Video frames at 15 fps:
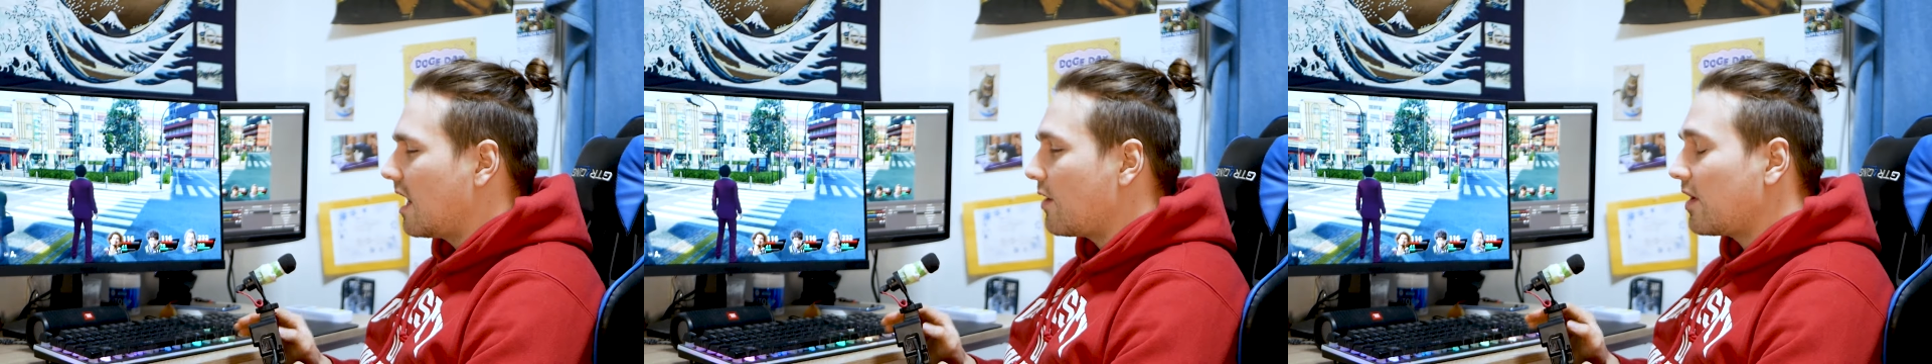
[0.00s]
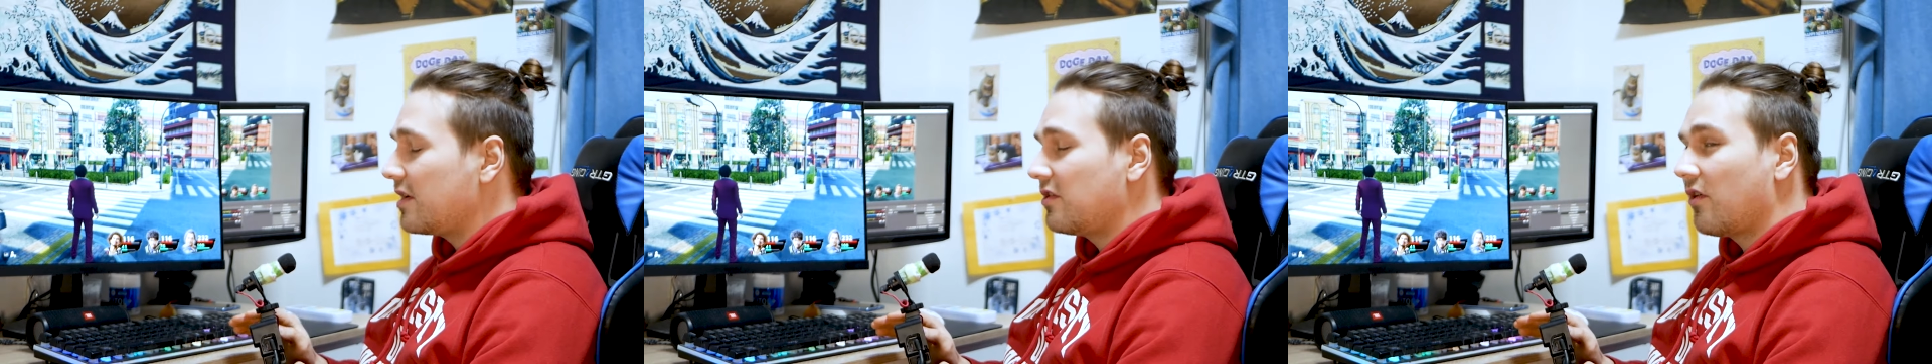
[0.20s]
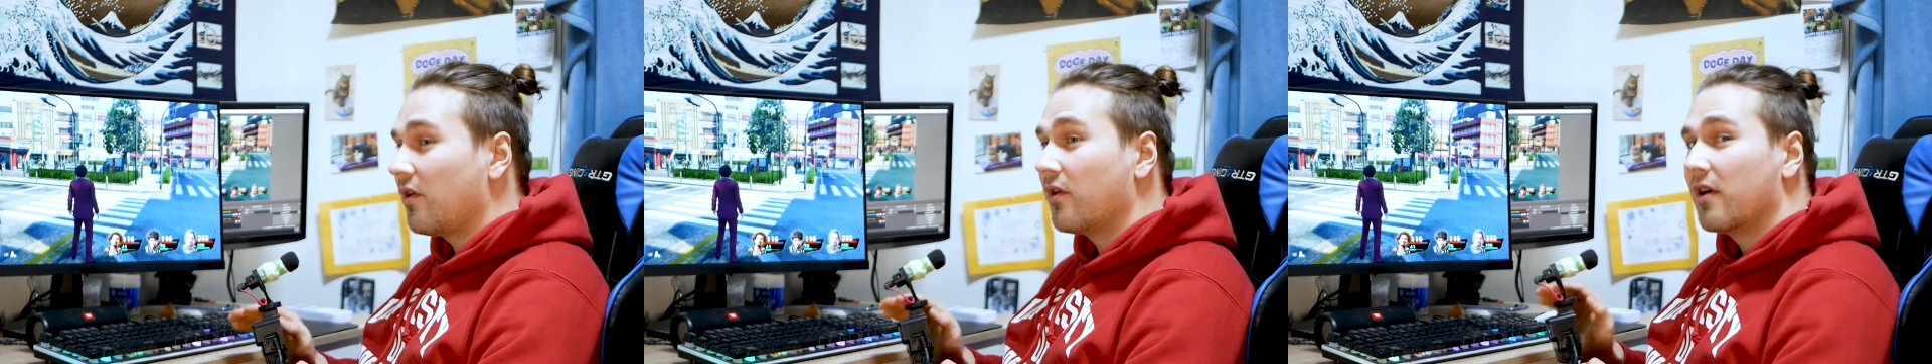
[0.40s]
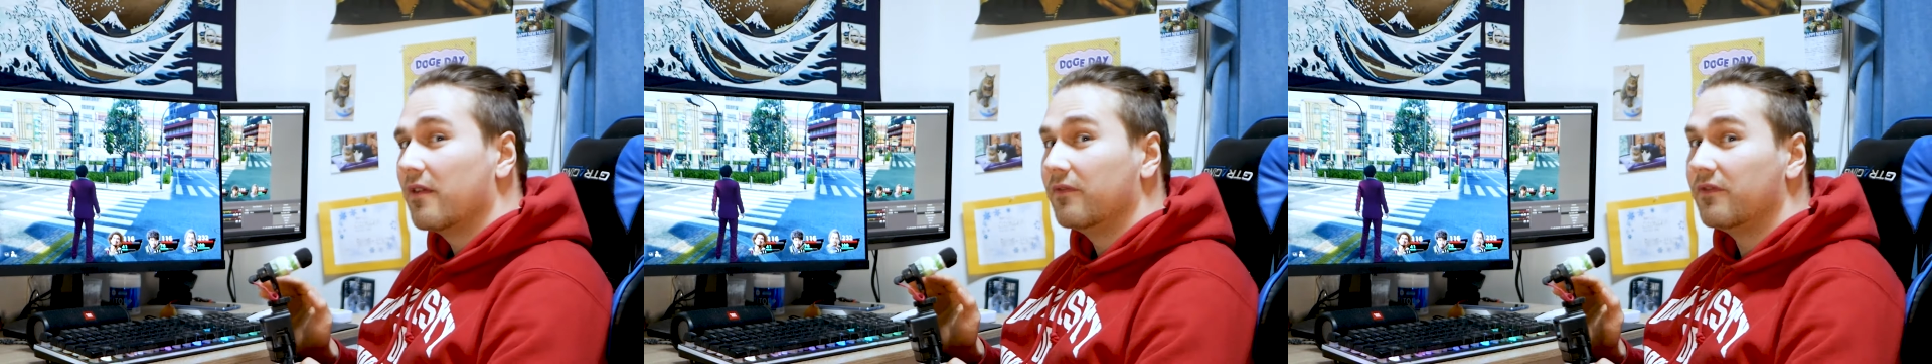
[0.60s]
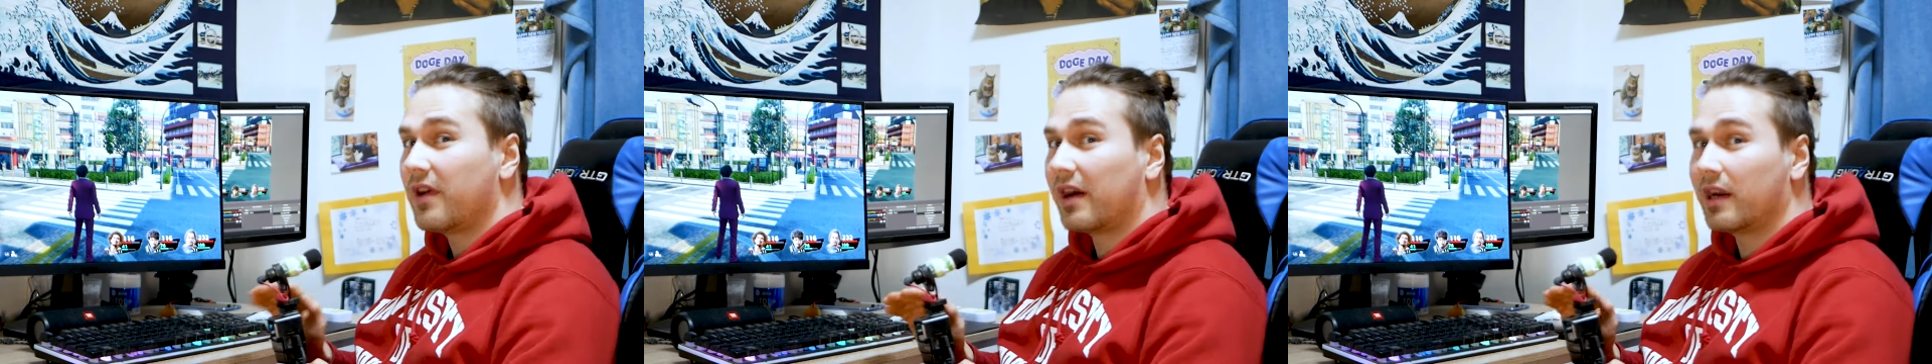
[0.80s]
Now I know
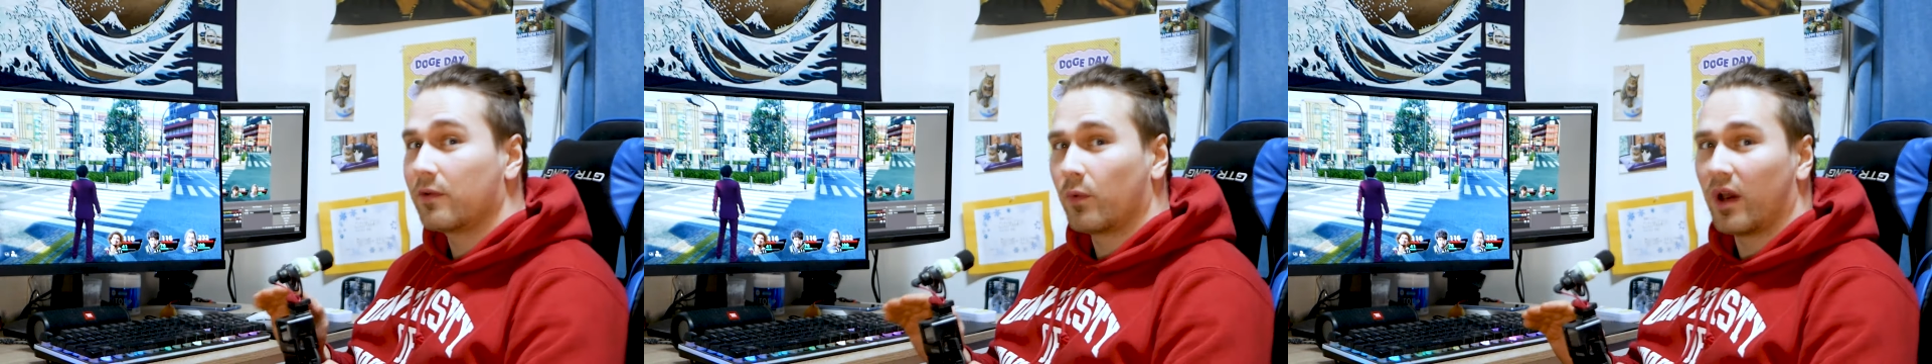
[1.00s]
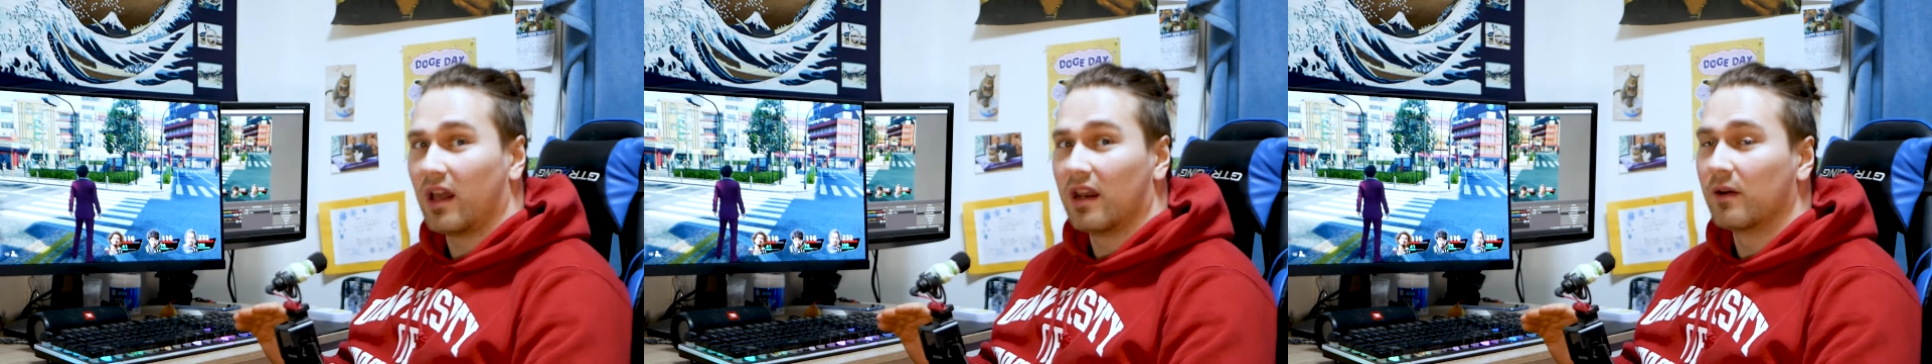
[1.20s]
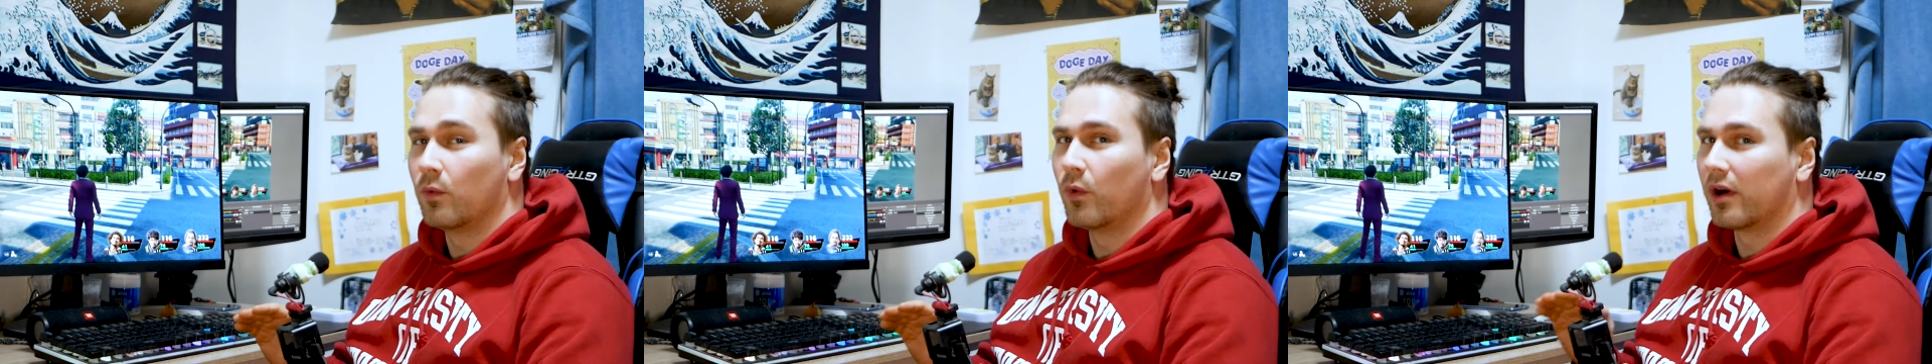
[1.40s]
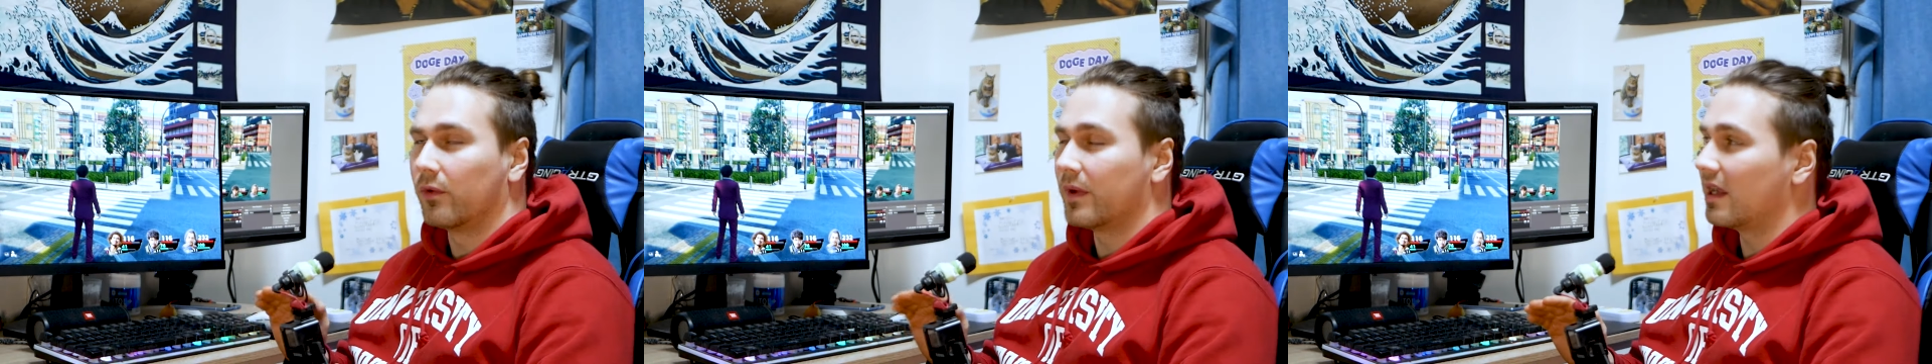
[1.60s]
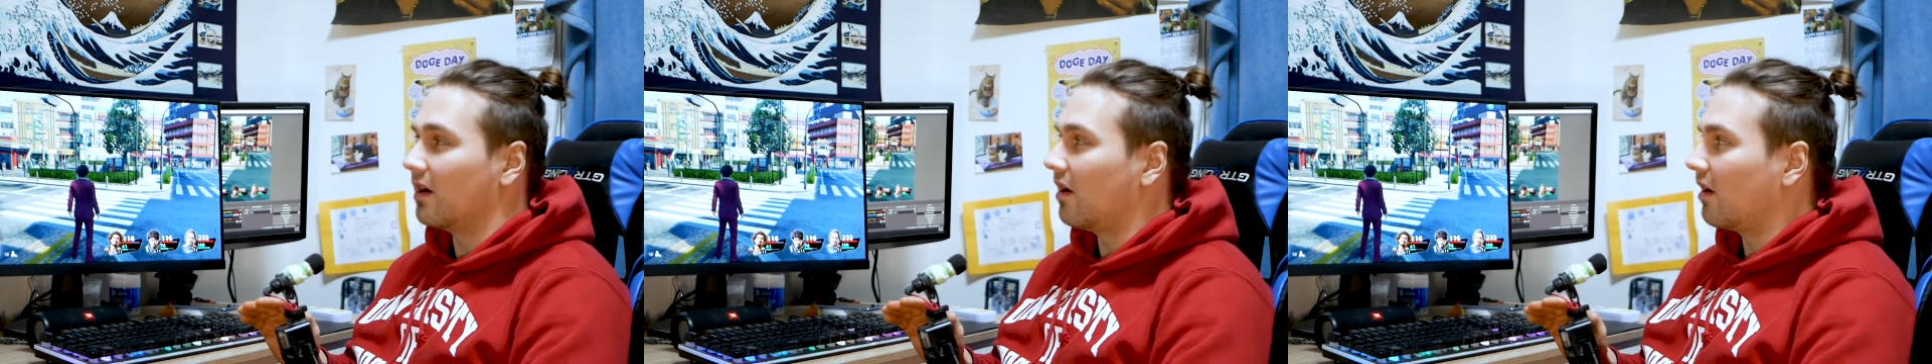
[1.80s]
very well where
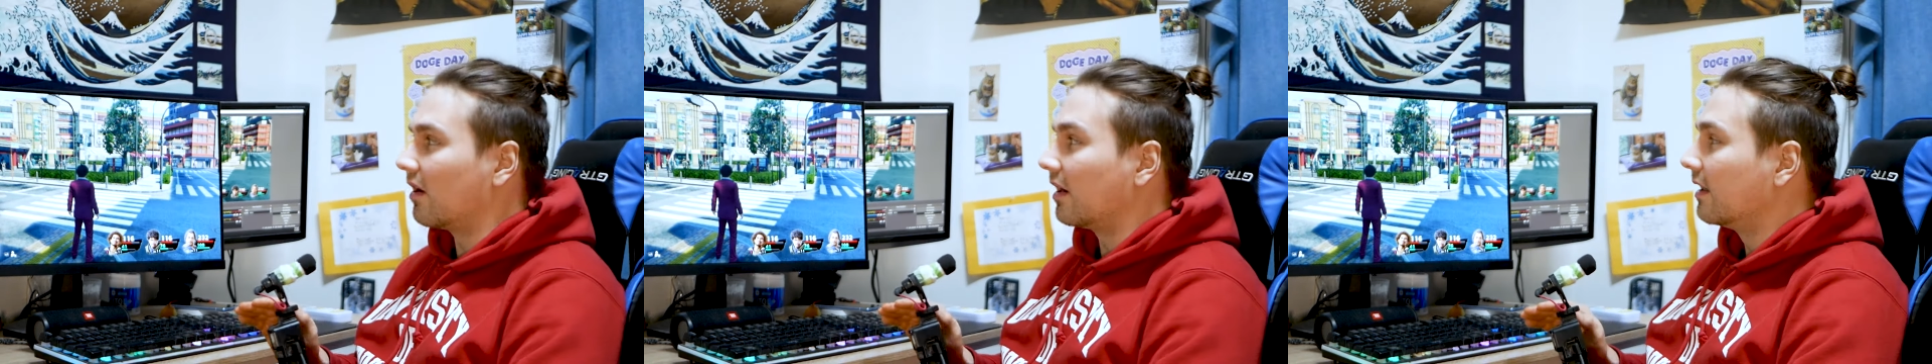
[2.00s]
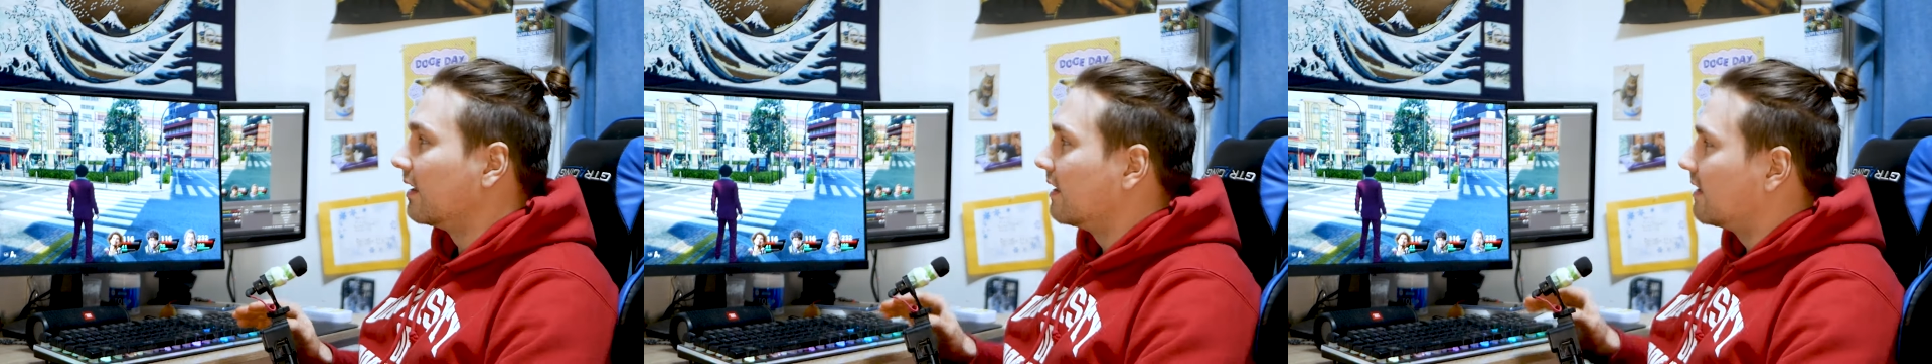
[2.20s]
we are,